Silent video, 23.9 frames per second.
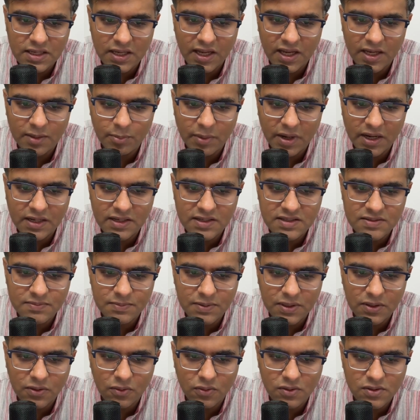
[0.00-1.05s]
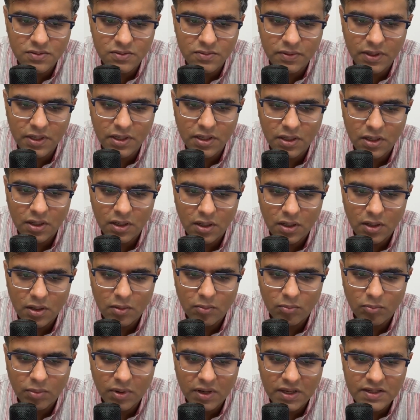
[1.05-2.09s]
A minus b whole square
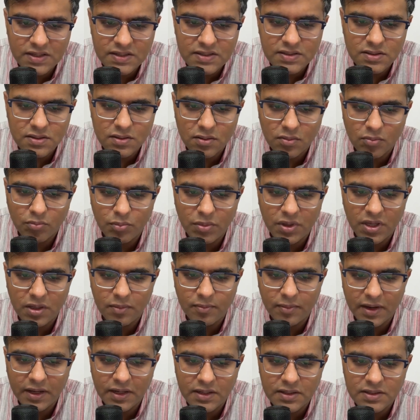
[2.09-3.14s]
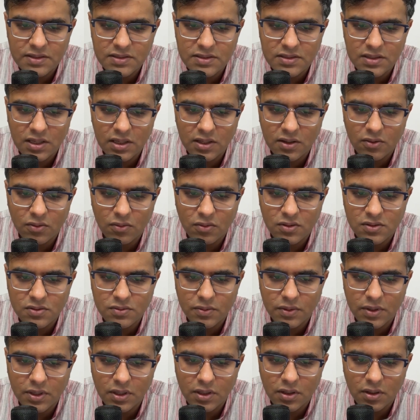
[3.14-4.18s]
plus b minus c whole
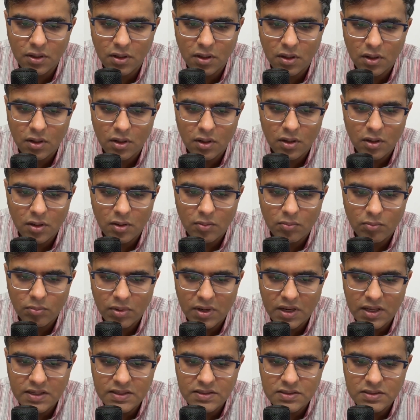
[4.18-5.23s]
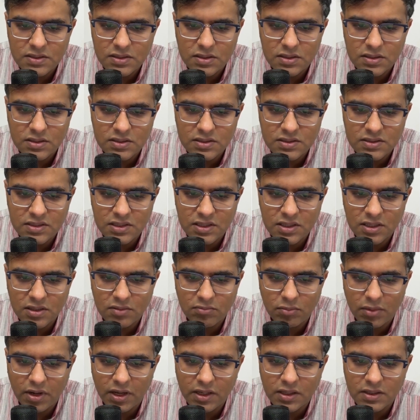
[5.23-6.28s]
square plus c
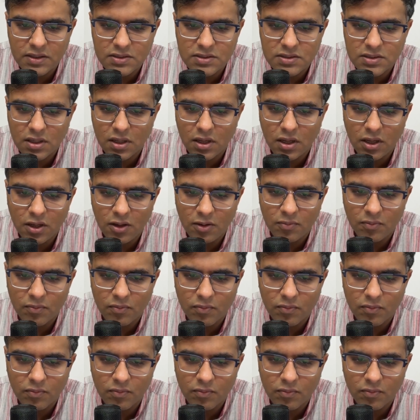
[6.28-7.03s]
minus a